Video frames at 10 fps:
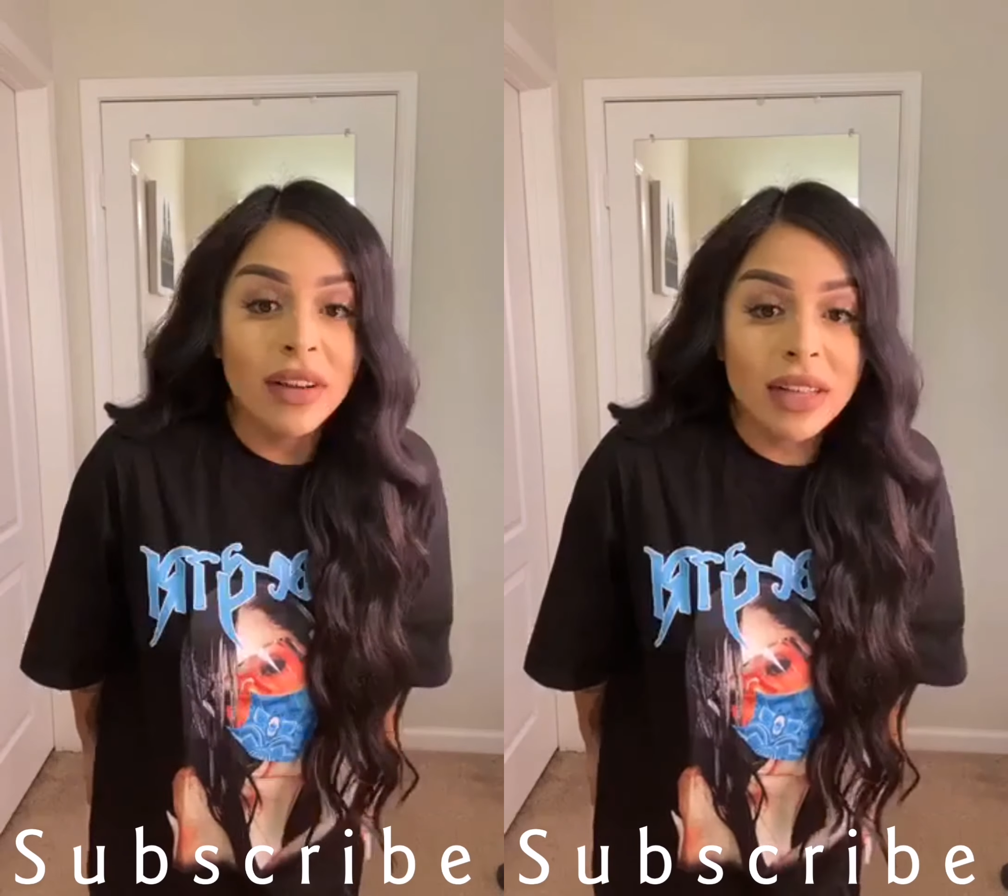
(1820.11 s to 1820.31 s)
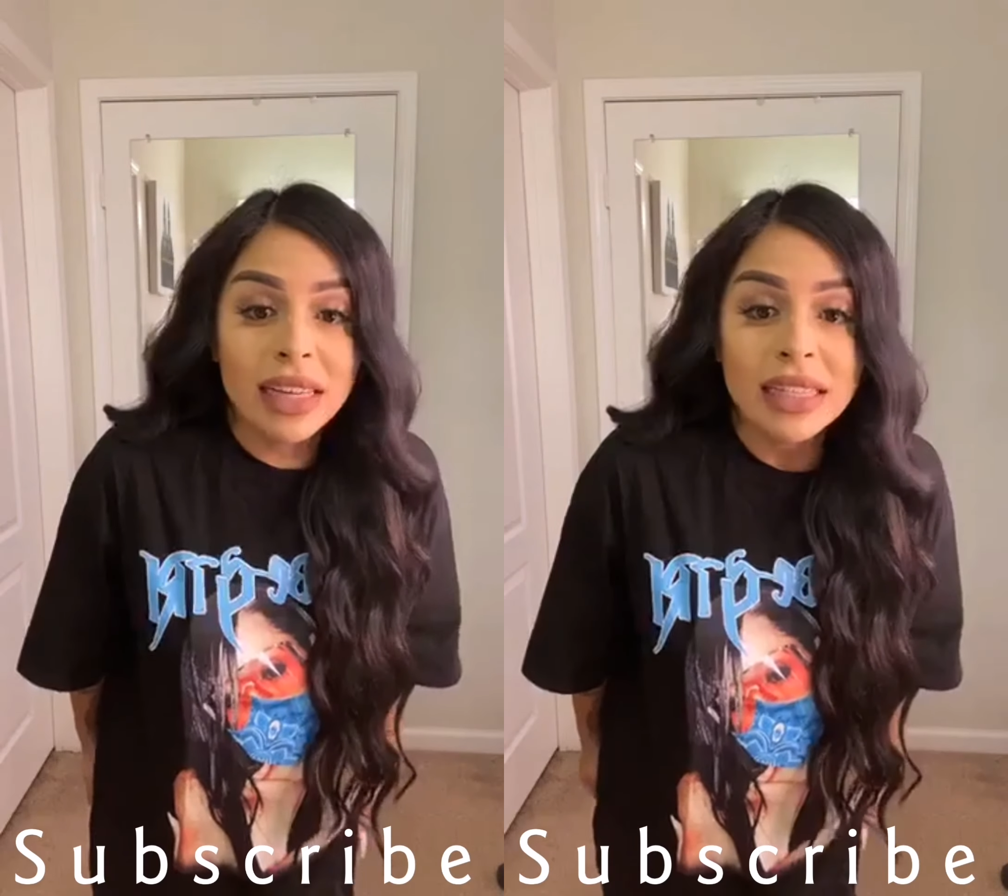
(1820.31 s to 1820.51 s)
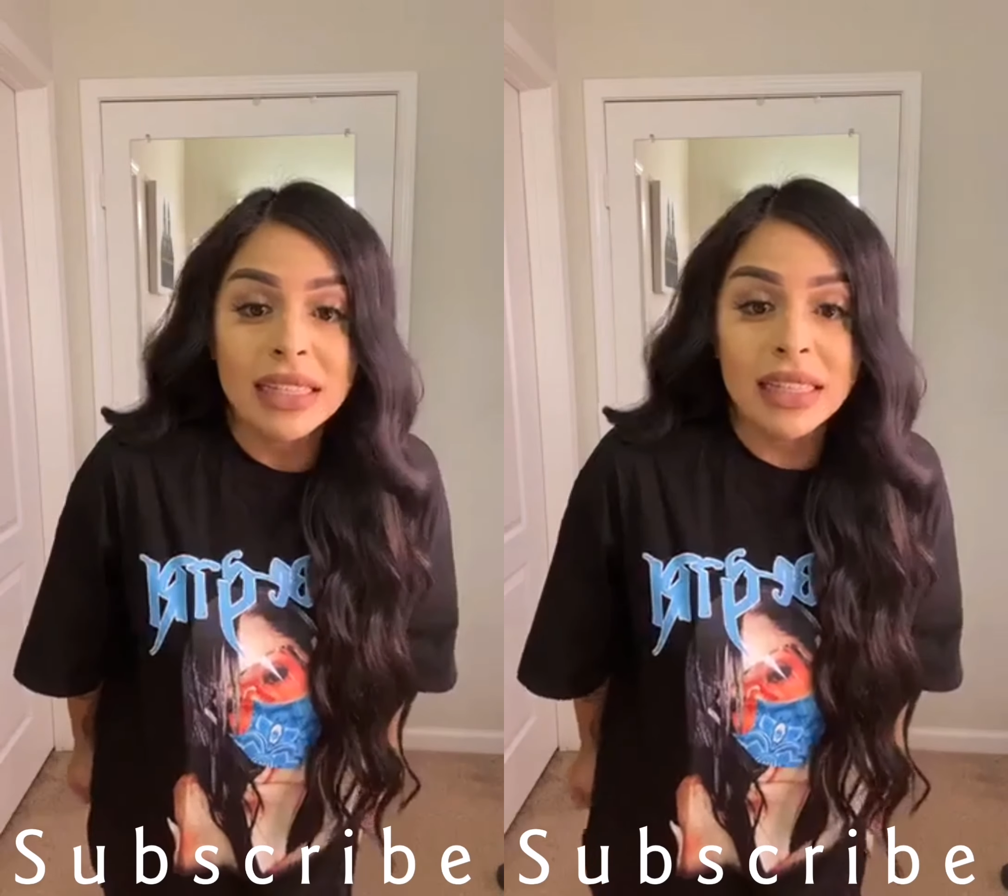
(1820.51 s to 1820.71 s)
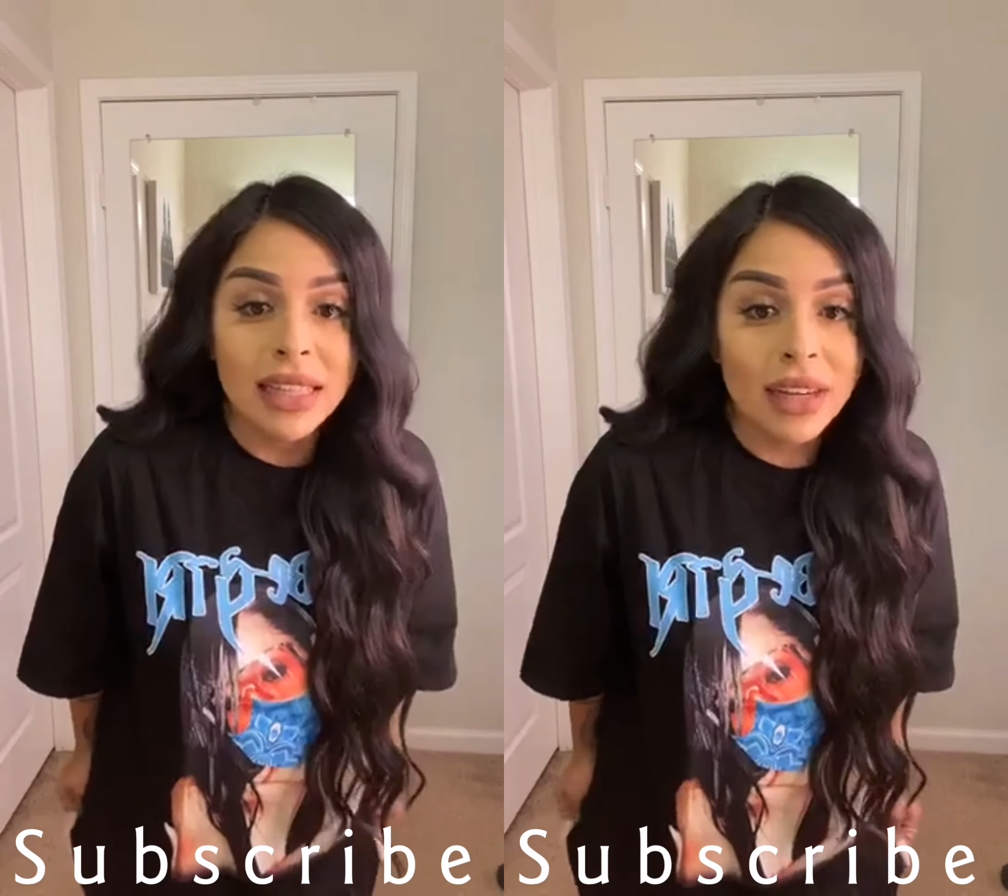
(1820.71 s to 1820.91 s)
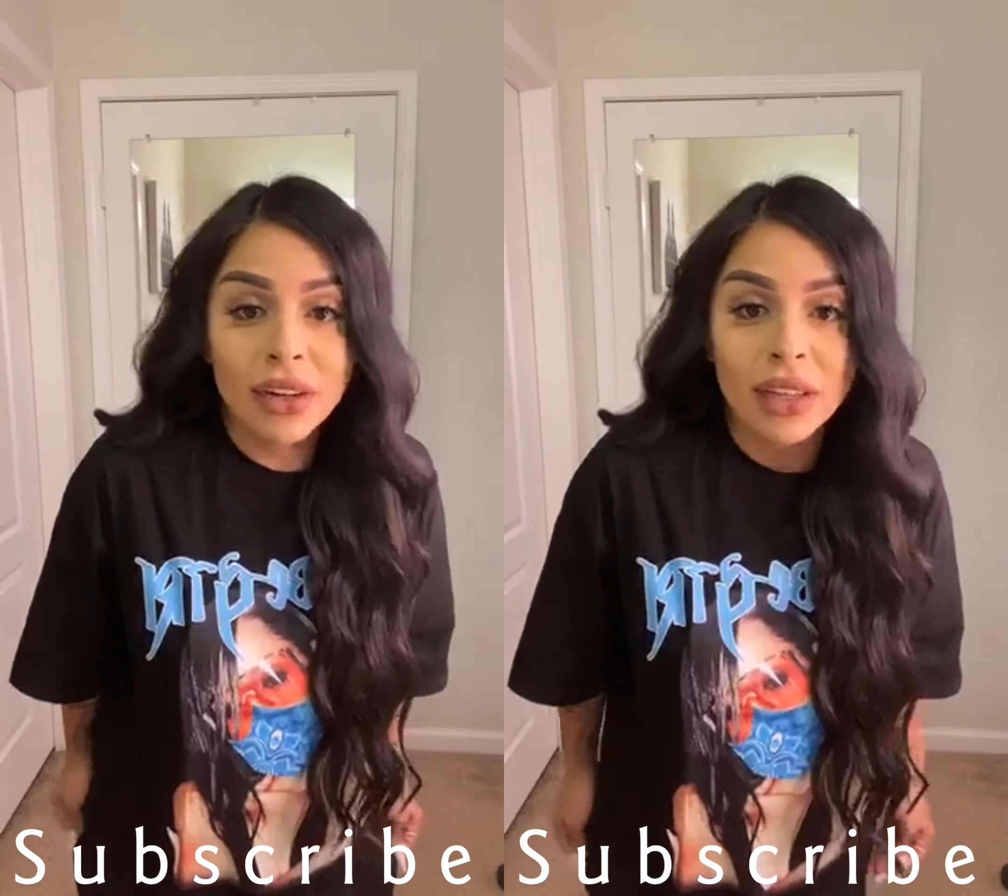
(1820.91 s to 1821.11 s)
Everything is
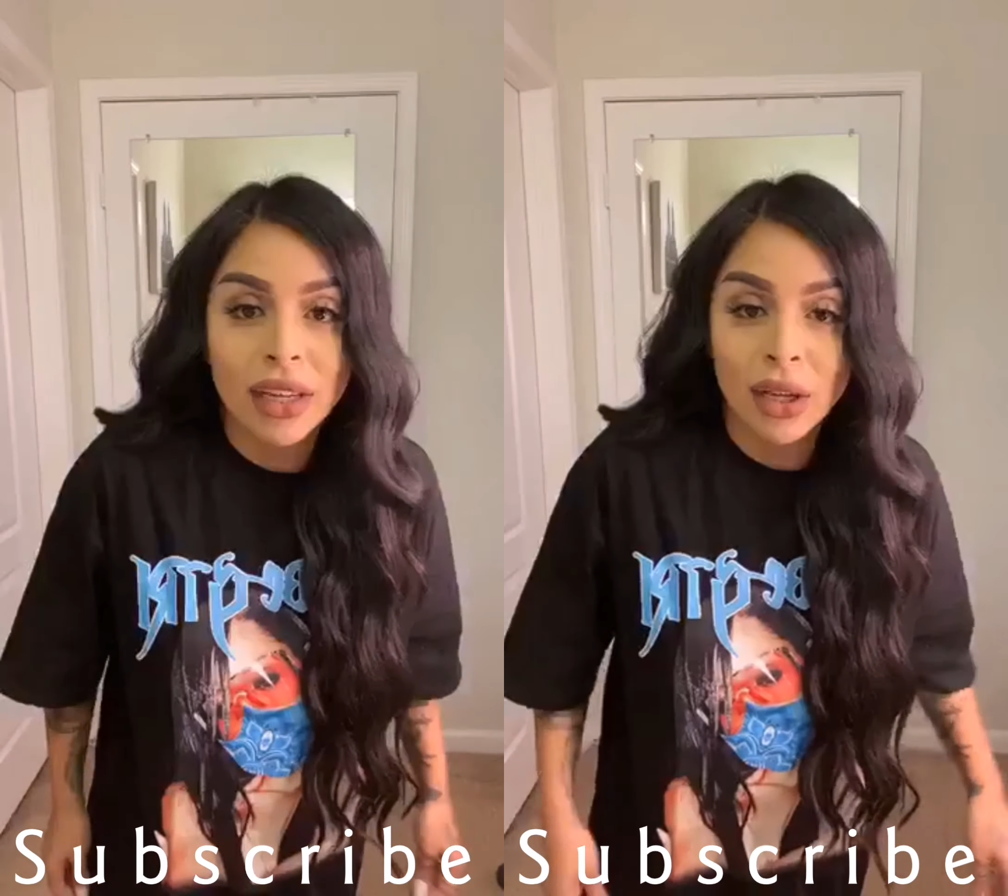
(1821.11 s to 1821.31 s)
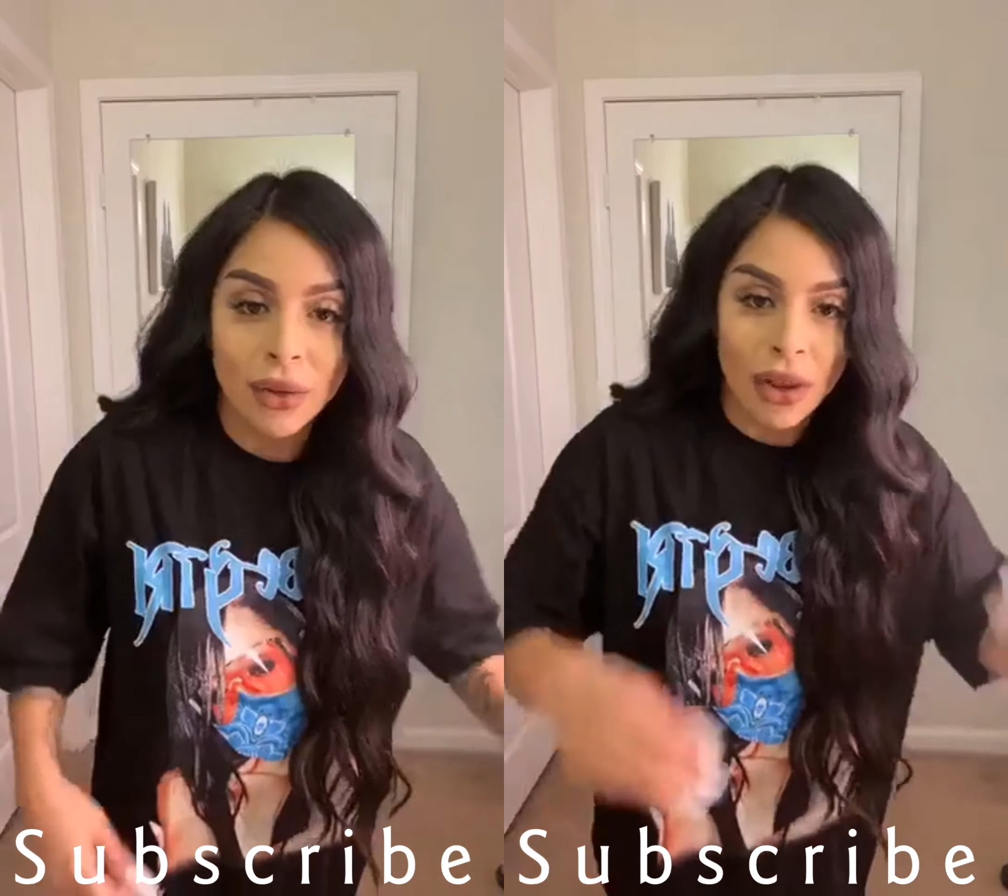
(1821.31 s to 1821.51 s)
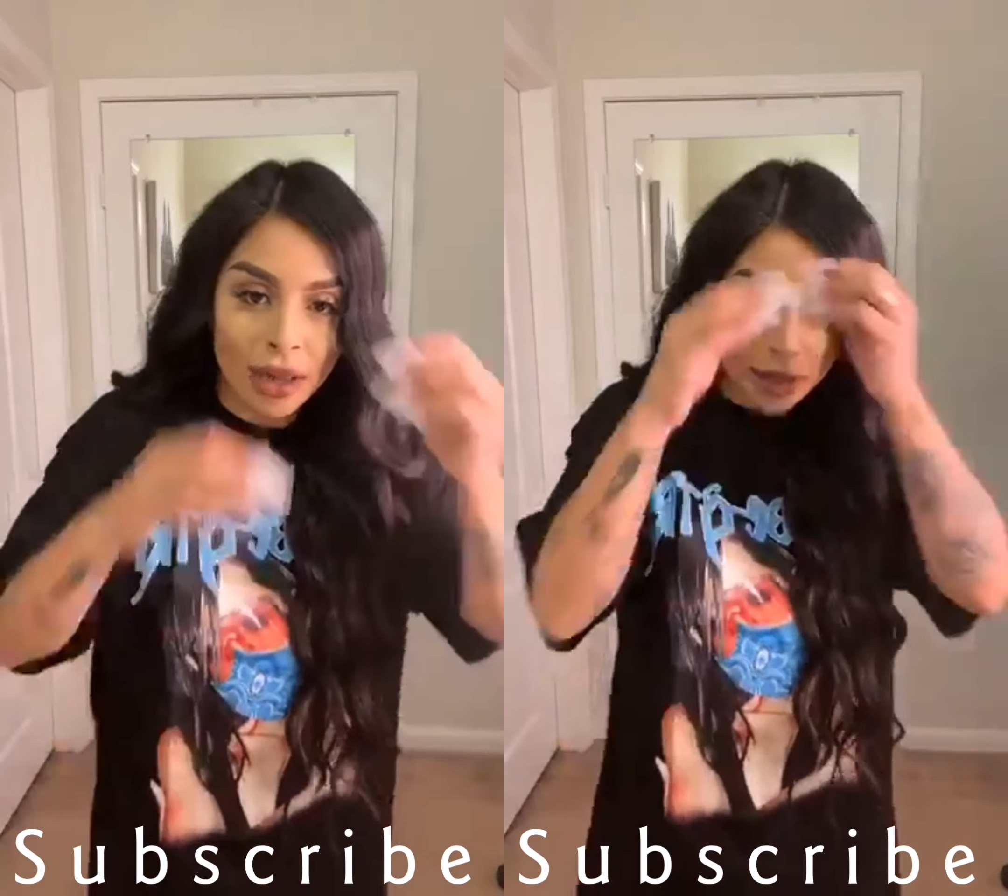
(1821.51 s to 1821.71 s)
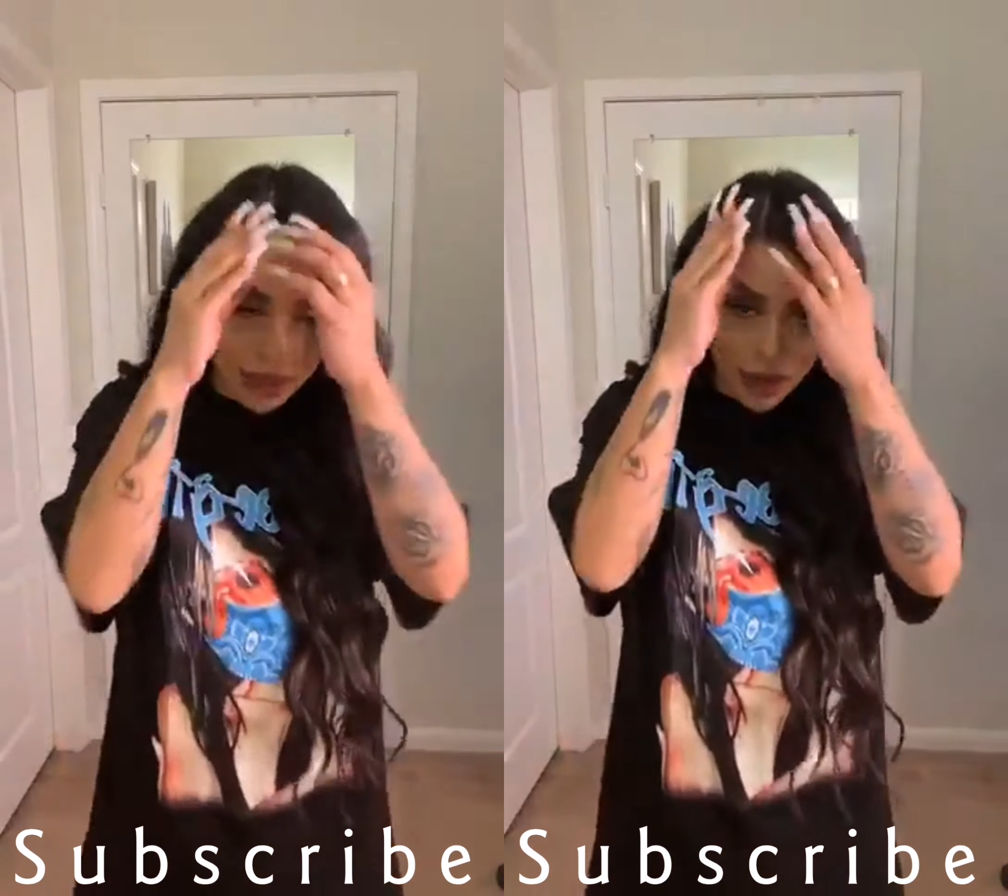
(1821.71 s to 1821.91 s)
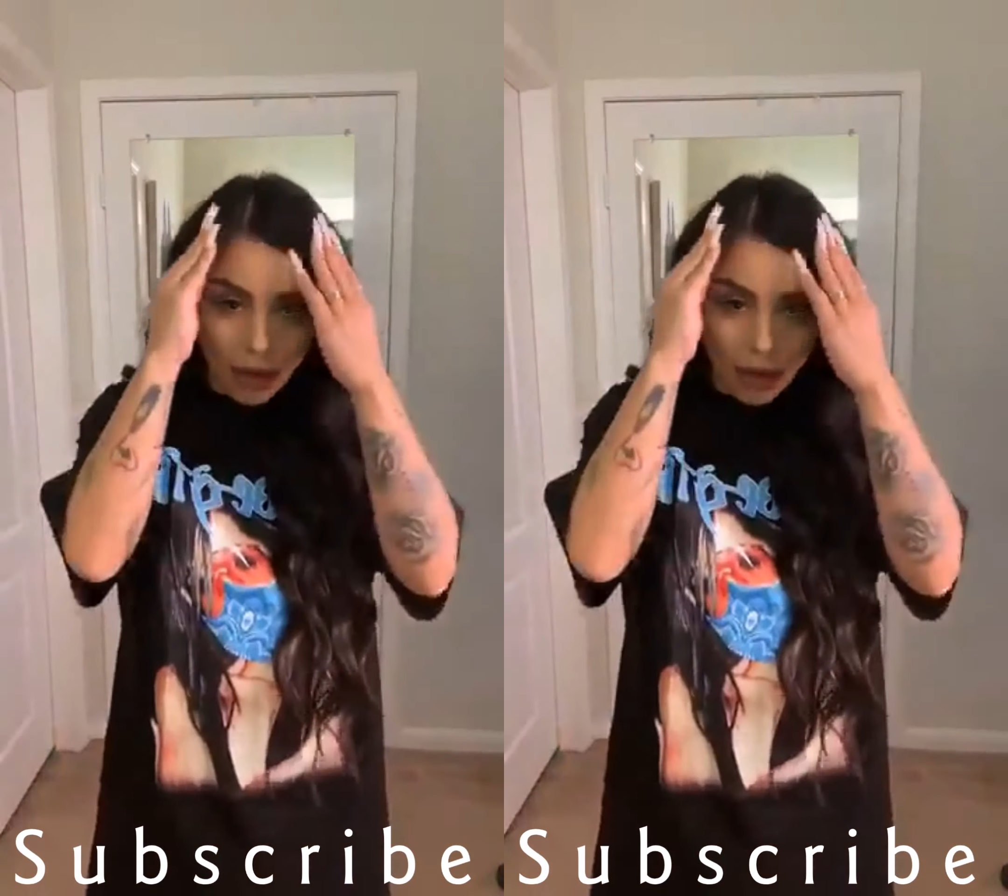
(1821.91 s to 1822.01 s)
literally cute, you guys.